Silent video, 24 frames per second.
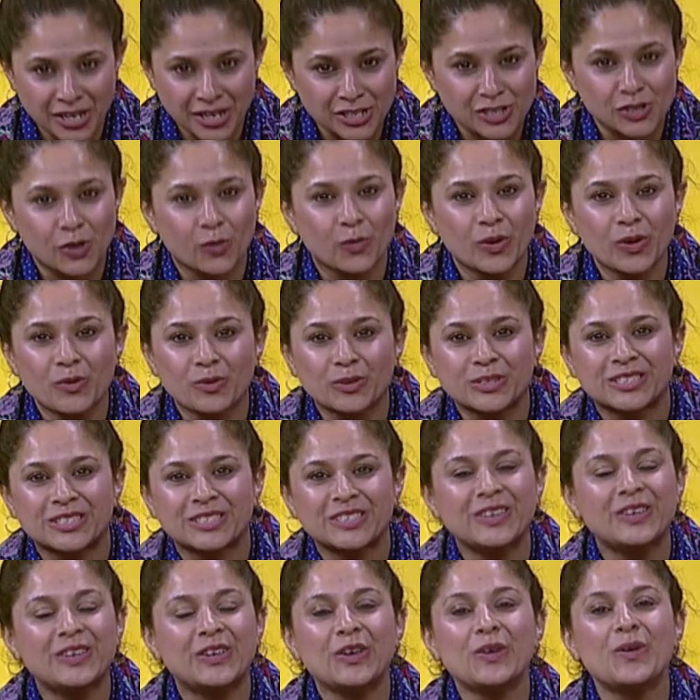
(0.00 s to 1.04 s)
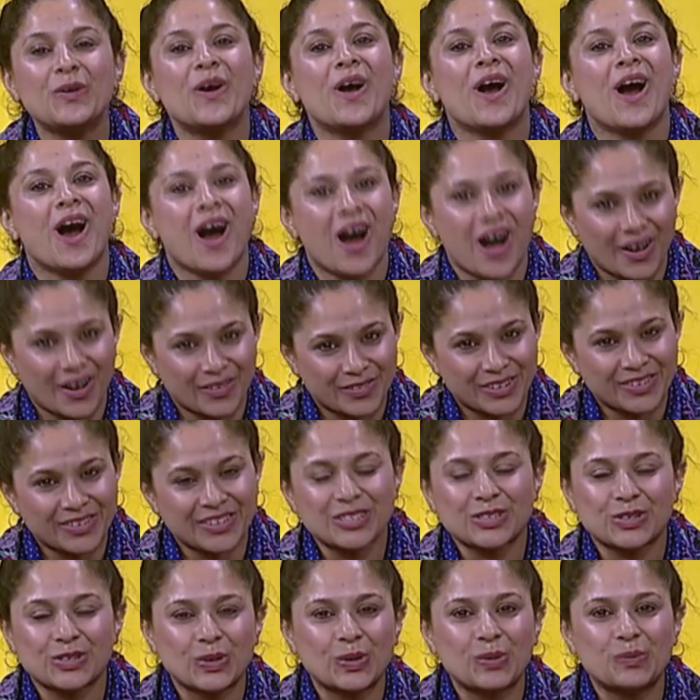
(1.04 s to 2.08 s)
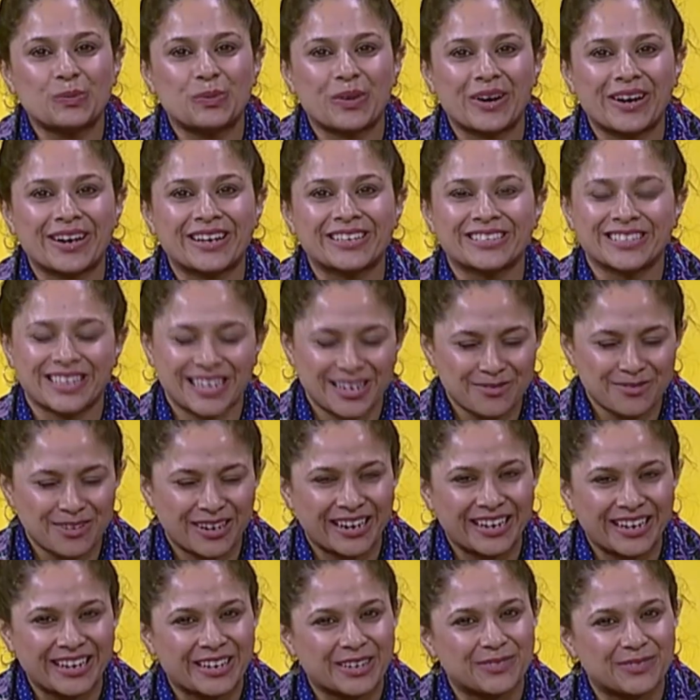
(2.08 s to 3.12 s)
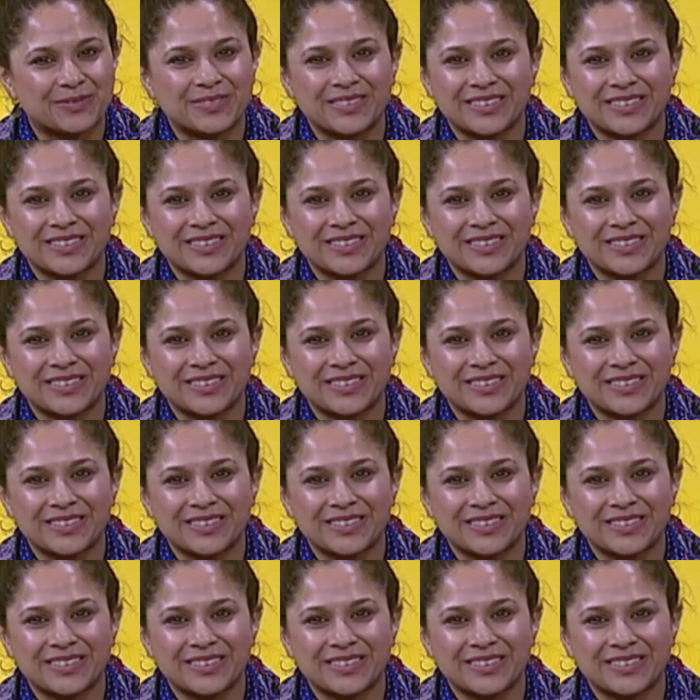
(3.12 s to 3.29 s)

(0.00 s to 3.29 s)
So we will see you after this short break. Assalamu alaikum.